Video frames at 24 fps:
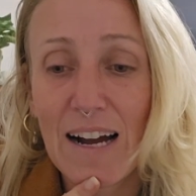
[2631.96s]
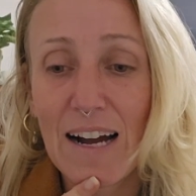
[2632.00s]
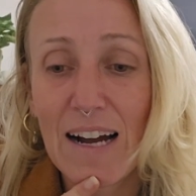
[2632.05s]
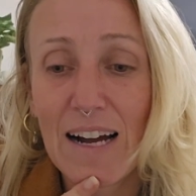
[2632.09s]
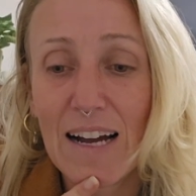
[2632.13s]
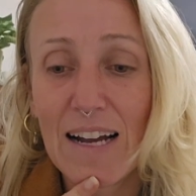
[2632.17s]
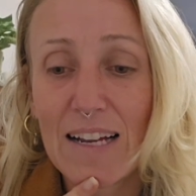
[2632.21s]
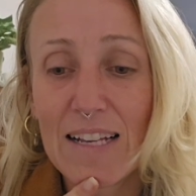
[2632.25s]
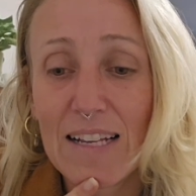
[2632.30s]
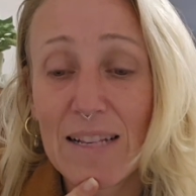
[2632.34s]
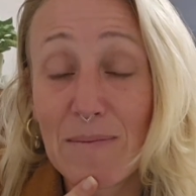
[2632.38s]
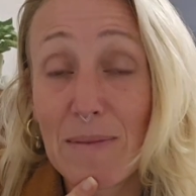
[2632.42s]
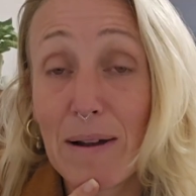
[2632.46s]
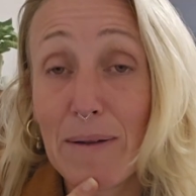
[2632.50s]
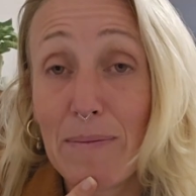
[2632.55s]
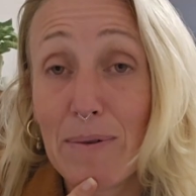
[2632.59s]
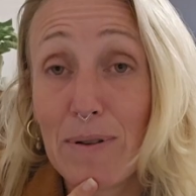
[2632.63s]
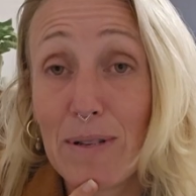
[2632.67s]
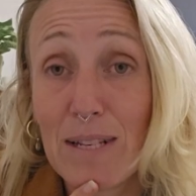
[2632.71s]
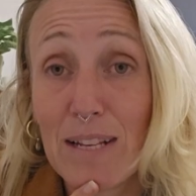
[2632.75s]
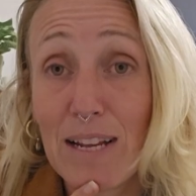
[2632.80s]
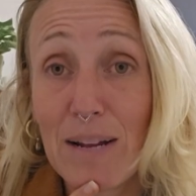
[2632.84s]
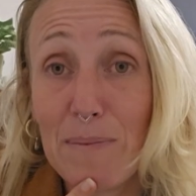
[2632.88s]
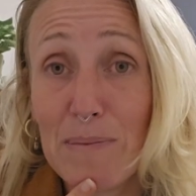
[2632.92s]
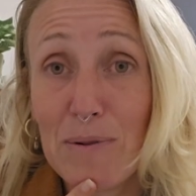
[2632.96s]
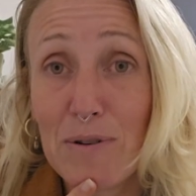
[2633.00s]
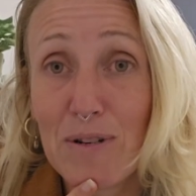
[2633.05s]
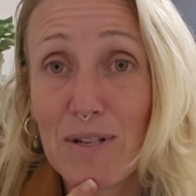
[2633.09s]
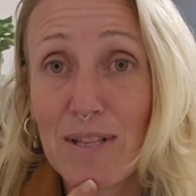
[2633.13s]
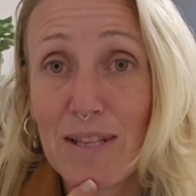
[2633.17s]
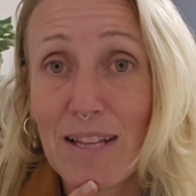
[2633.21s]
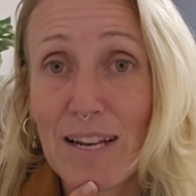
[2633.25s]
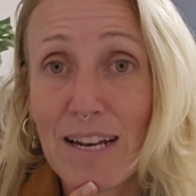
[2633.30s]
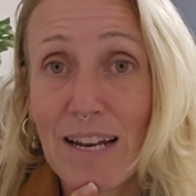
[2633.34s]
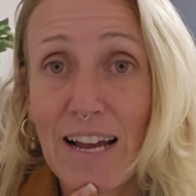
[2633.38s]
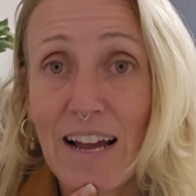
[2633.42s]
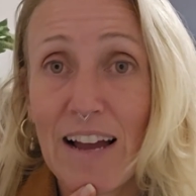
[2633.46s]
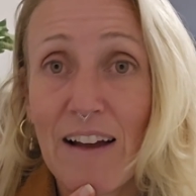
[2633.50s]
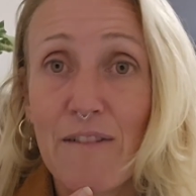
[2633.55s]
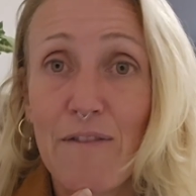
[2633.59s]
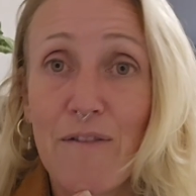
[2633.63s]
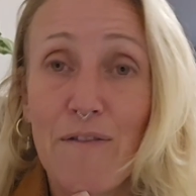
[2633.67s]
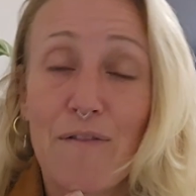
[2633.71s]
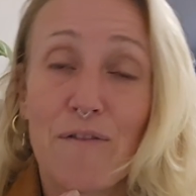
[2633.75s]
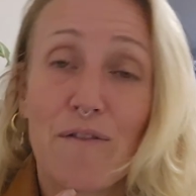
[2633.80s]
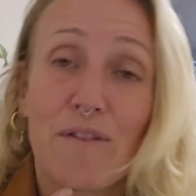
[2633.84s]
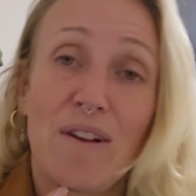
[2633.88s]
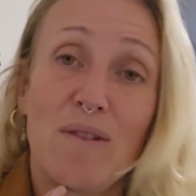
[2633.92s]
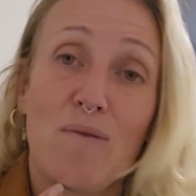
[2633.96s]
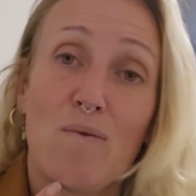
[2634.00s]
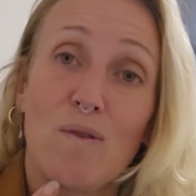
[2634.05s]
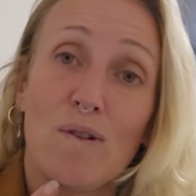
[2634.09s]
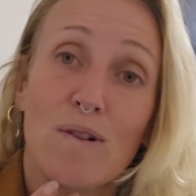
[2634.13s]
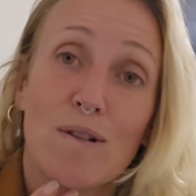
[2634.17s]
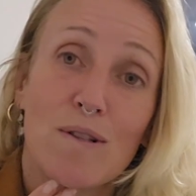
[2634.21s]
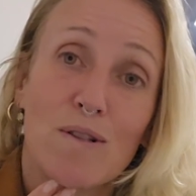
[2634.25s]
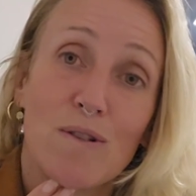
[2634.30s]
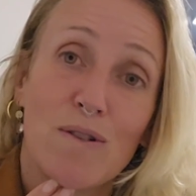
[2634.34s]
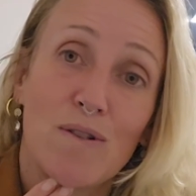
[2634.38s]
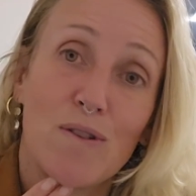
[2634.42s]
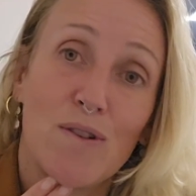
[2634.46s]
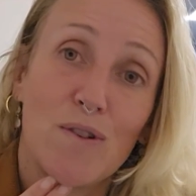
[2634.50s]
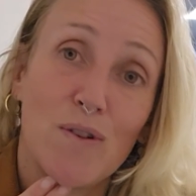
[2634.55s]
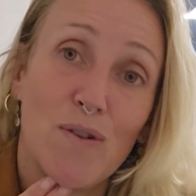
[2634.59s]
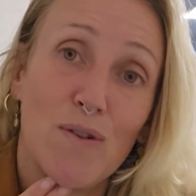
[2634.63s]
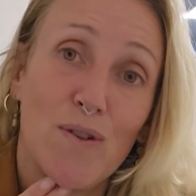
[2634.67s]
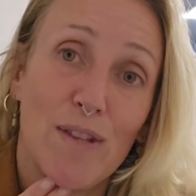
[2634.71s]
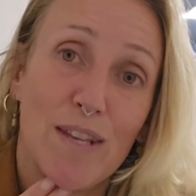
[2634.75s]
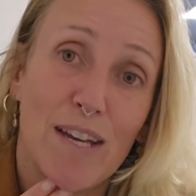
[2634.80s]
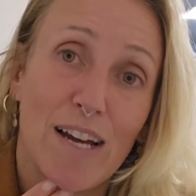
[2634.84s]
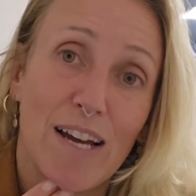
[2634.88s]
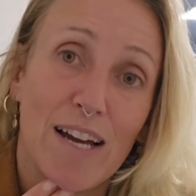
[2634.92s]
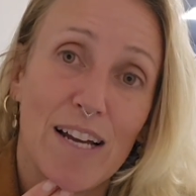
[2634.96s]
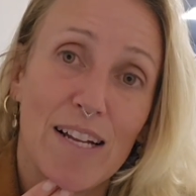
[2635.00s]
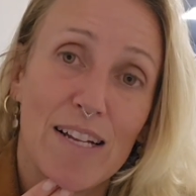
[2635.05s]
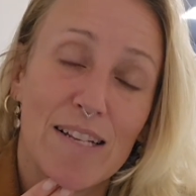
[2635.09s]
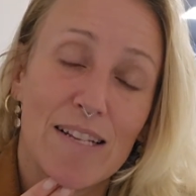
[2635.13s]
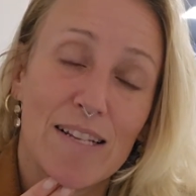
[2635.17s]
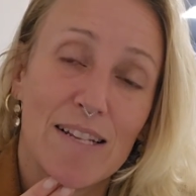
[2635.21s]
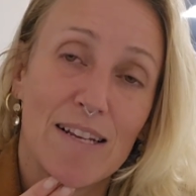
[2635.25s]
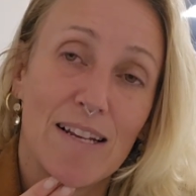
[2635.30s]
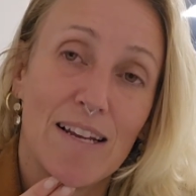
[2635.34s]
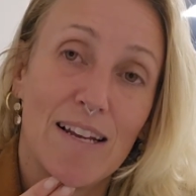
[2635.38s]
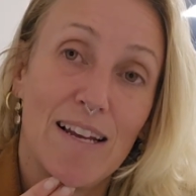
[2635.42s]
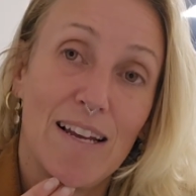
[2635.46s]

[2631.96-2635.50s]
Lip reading: it's my perception that I have free will to do that.